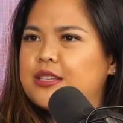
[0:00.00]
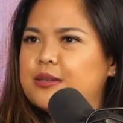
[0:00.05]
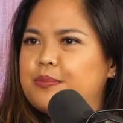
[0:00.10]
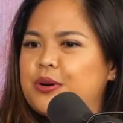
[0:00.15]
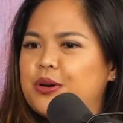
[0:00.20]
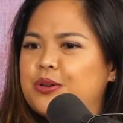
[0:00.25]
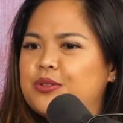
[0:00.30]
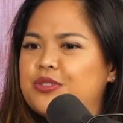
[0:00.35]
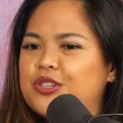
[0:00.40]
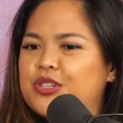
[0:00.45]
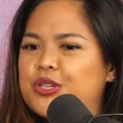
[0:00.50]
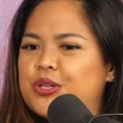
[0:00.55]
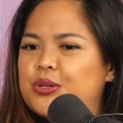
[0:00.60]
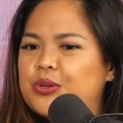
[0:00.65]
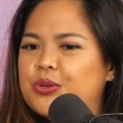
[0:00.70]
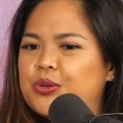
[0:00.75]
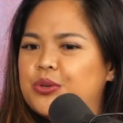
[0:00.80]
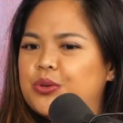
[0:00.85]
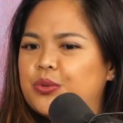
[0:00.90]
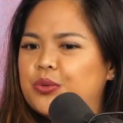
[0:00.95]
opposed
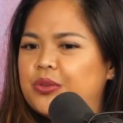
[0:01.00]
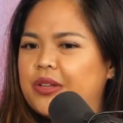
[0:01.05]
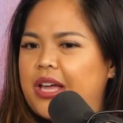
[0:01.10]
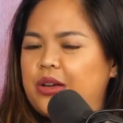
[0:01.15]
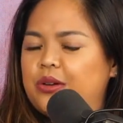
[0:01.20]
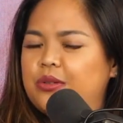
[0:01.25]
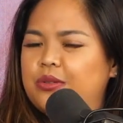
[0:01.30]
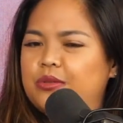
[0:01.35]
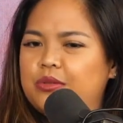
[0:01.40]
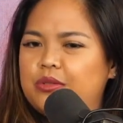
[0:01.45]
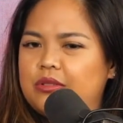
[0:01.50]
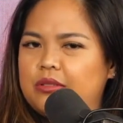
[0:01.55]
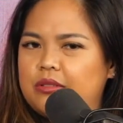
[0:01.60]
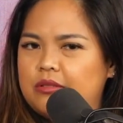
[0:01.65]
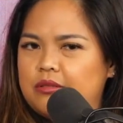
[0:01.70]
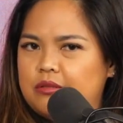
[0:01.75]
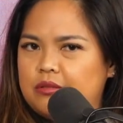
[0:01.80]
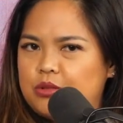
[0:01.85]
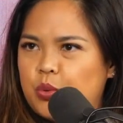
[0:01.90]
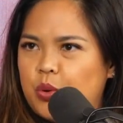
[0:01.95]
to like
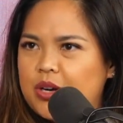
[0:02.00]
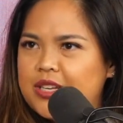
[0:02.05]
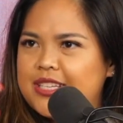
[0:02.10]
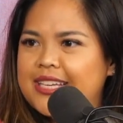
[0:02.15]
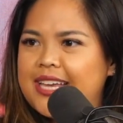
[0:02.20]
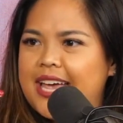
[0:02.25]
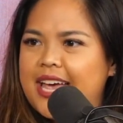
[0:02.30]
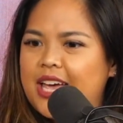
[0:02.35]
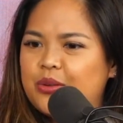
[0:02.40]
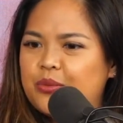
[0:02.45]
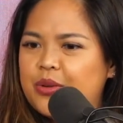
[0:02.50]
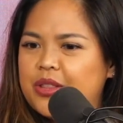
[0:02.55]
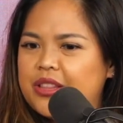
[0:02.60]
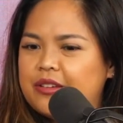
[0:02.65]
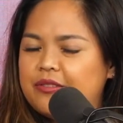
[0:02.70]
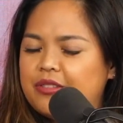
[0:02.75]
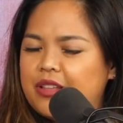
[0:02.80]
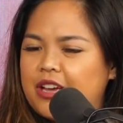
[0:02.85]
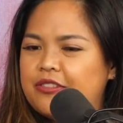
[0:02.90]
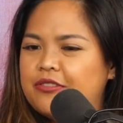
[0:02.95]
towards the end when
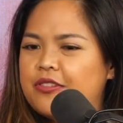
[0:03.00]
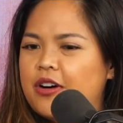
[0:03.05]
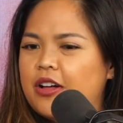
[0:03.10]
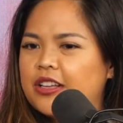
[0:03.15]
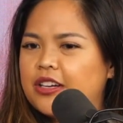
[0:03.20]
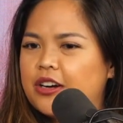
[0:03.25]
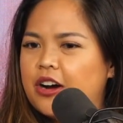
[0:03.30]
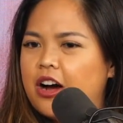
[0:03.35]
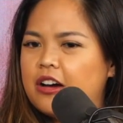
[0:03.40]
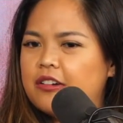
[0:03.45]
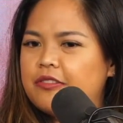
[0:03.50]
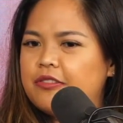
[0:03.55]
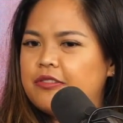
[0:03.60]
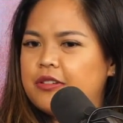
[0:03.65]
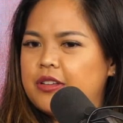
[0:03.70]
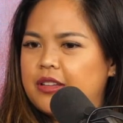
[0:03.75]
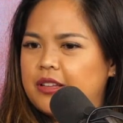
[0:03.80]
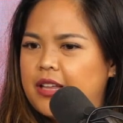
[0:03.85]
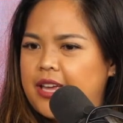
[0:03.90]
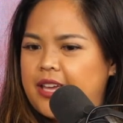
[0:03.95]
they've like fallen
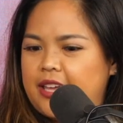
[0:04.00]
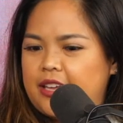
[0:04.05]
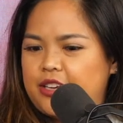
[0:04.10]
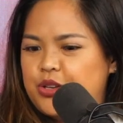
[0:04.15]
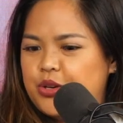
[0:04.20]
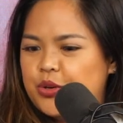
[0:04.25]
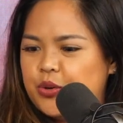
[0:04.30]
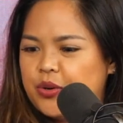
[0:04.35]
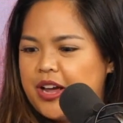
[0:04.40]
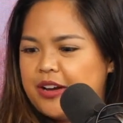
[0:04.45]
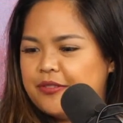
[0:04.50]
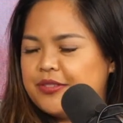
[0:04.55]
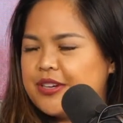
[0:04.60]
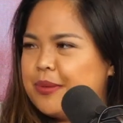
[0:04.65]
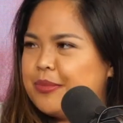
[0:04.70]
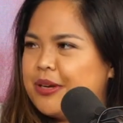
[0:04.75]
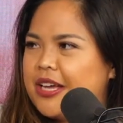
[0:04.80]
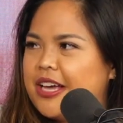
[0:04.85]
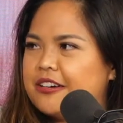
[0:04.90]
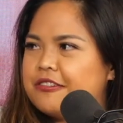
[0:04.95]
off, like, and you don't have
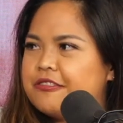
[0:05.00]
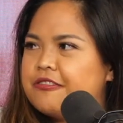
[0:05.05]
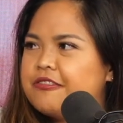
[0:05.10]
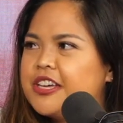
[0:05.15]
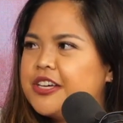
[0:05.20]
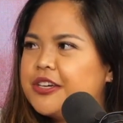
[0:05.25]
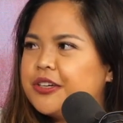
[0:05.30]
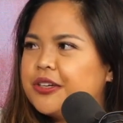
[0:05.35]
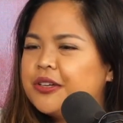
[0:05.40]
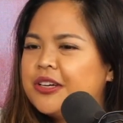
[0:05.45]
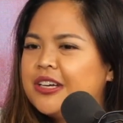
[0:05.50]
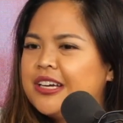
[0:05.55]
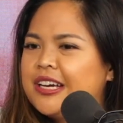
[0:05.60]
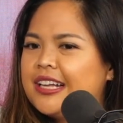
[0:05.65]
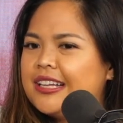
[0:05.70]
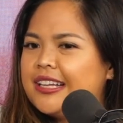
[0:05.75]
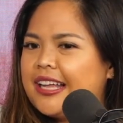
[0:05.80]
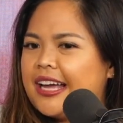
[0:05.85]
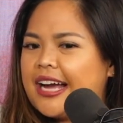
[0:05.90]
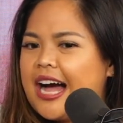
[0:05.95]
time to get a fill,
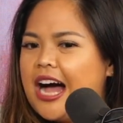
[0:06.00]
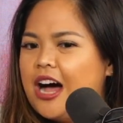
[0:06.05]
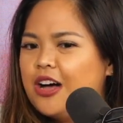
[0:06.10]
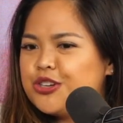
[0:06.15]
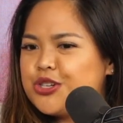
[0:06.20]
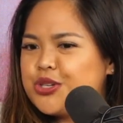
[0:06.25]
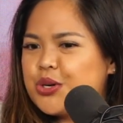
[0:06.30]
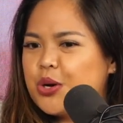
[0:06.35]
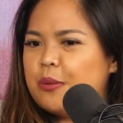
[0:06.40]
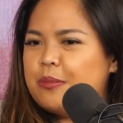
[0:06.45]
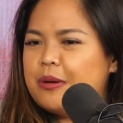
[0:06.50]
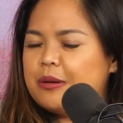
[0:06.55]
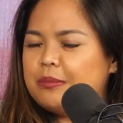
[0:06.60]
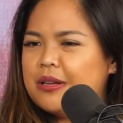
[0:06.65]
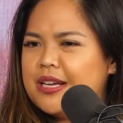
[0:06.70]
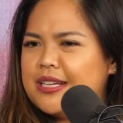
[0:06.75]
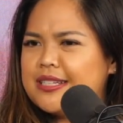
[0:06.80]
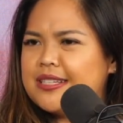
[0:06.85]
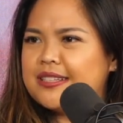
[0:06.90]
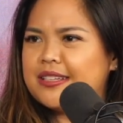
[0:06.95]
like I'll show up at
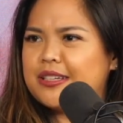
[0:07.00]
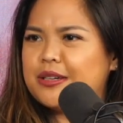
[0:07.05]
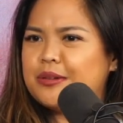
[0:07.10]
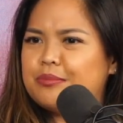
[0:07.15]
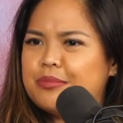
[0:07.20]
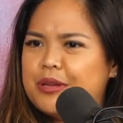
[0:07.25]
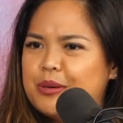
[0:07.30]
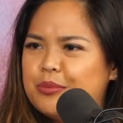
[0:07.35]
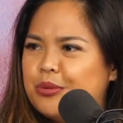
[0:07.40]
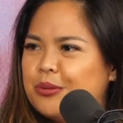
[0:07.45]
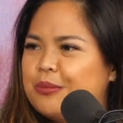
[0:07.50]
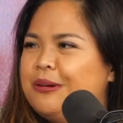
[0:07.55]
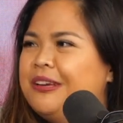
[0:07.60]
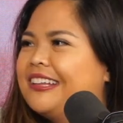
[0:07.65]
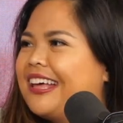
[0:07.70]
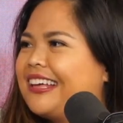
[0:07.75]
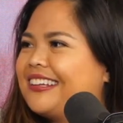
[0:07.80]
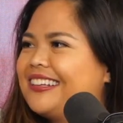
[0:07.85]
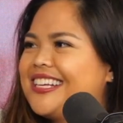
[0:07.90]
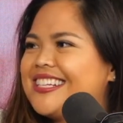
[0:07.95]
places and people will be
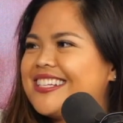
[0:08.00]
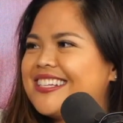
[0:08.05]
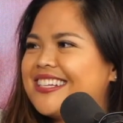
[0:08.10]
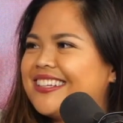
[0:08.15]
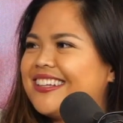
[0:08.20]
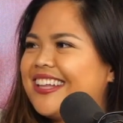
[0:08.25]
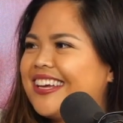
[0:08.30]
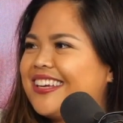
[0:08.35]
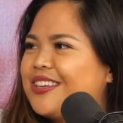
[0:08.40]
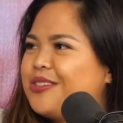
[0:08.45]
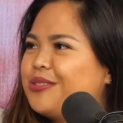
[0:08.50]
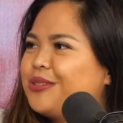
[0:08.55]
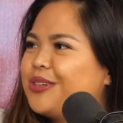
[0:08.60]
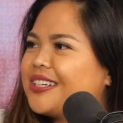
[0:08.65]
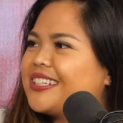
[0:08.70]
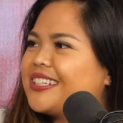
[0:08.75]
like, Lisa, like you look